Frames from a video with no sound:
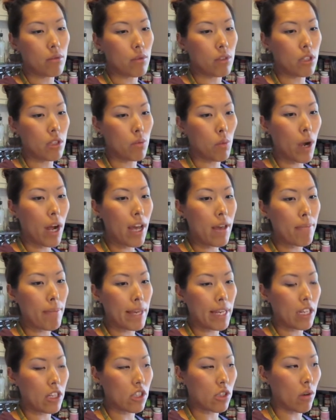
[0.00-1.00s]
which is why I
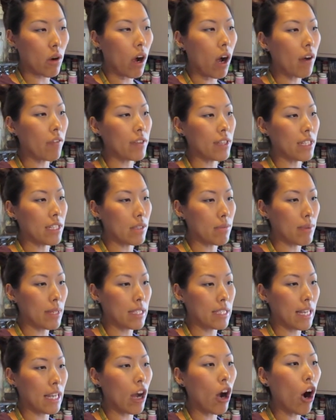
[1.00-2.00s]
make it so often is
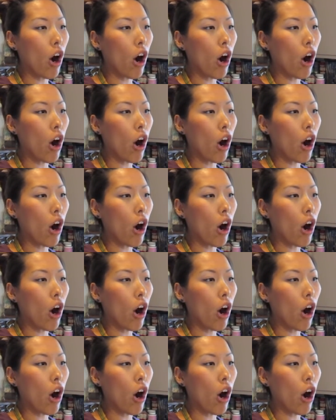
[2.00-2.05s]
because I